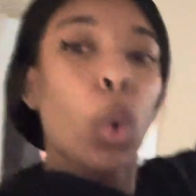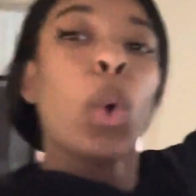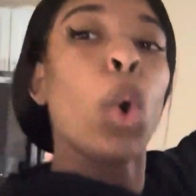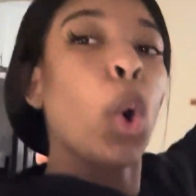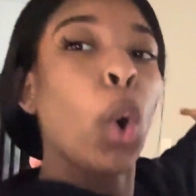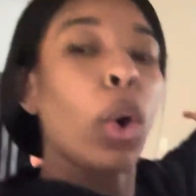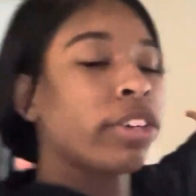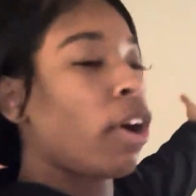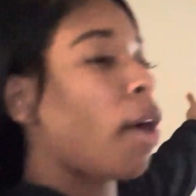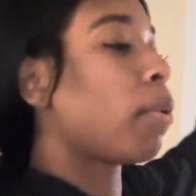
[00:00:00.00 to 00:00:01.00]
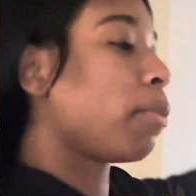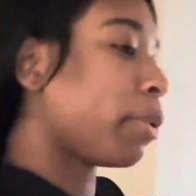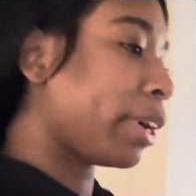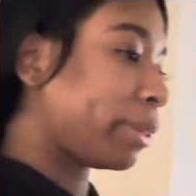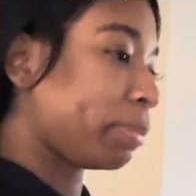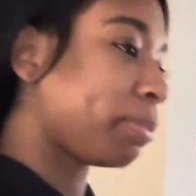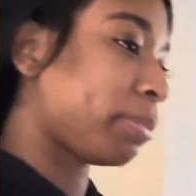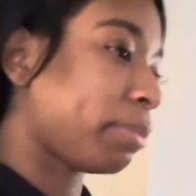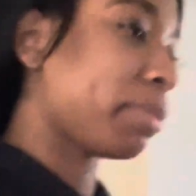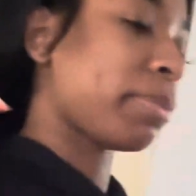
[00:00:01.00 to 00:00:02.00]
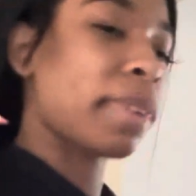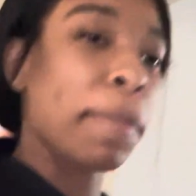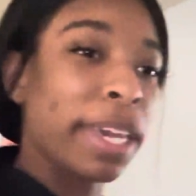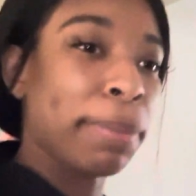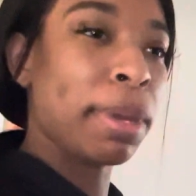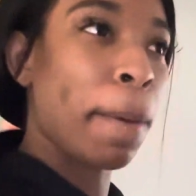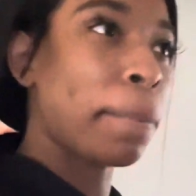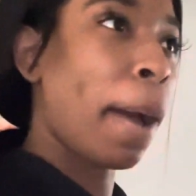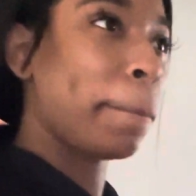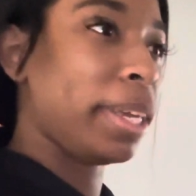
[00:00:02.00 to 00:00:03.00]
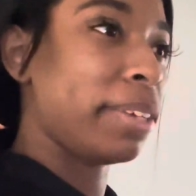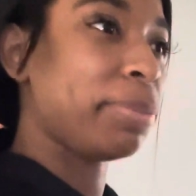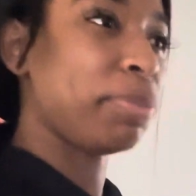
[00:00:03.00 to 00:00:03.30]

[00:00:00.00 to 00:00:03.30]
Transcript: Ooh, no, I want one. I'm gonna get me a puppy.